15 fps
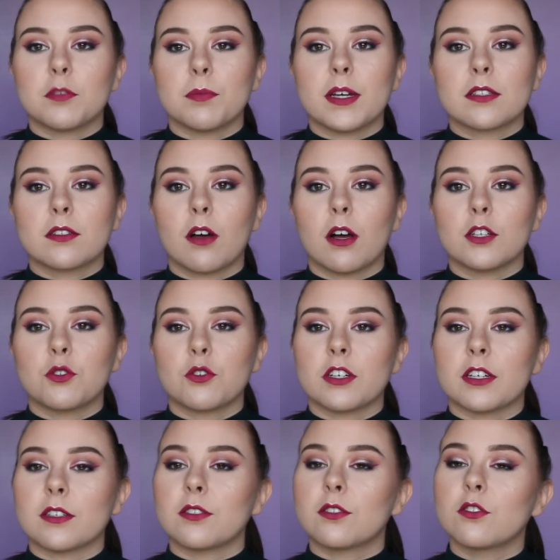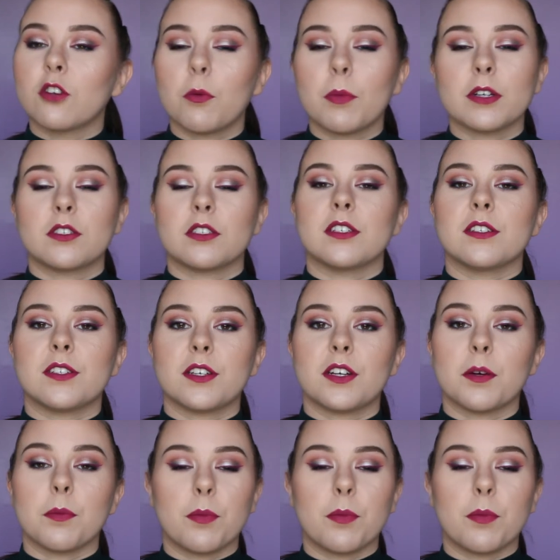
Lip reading: It makes contouring so much easier,